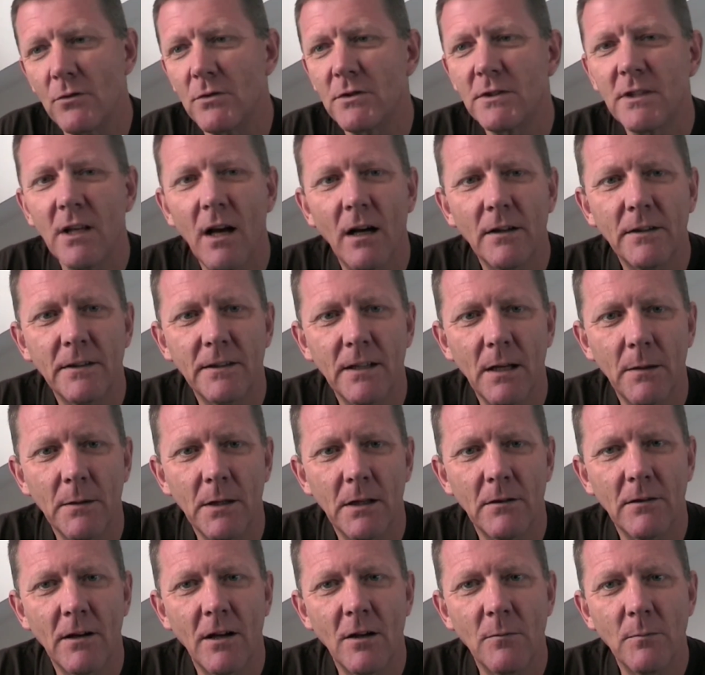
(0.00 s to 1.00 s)
started up
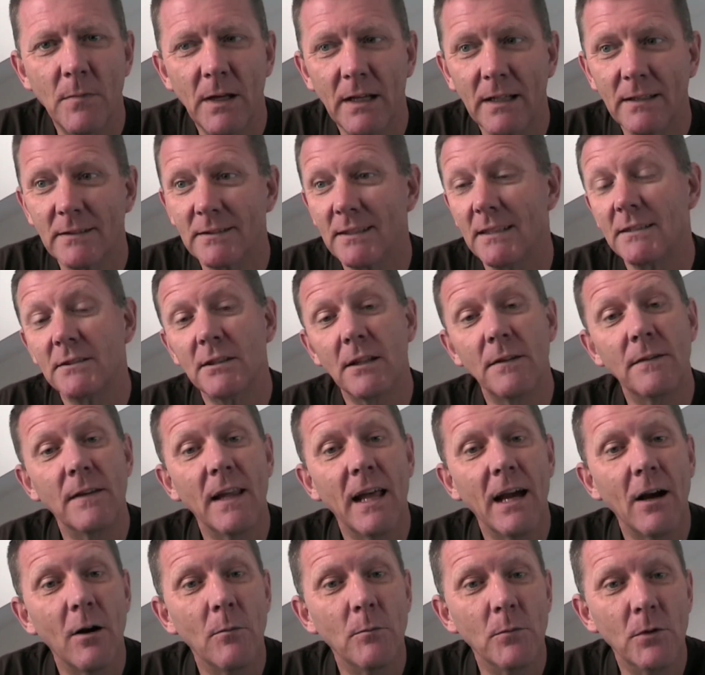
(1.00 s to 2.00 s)
their own magazines, and
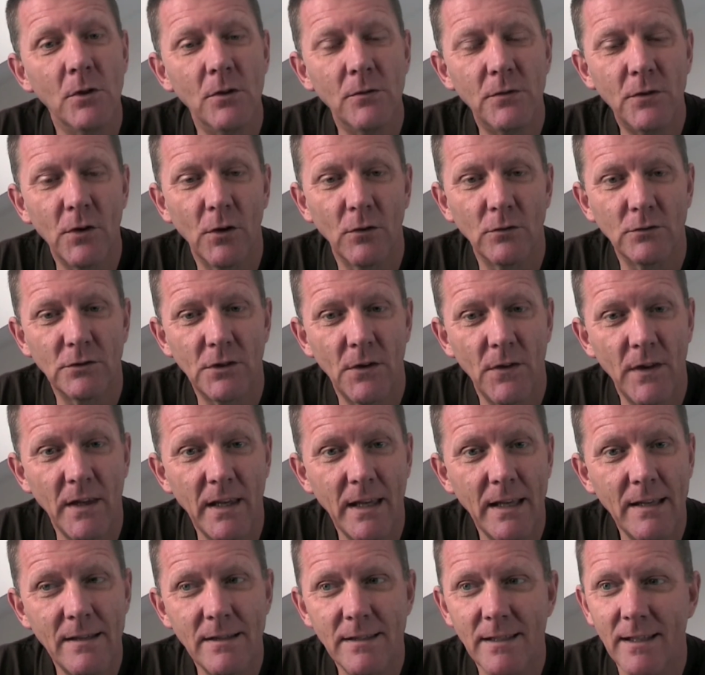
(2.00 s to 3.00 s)
now moved onto
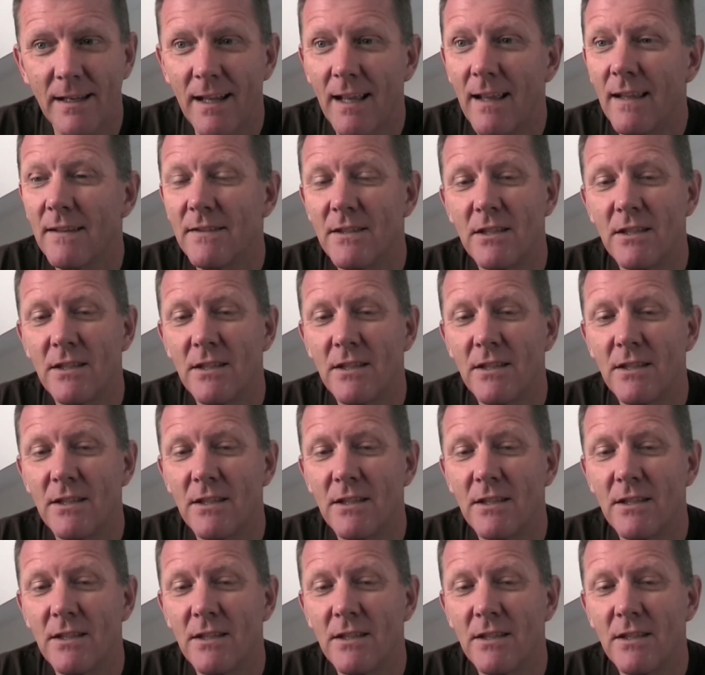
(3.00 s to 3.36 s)
the internet.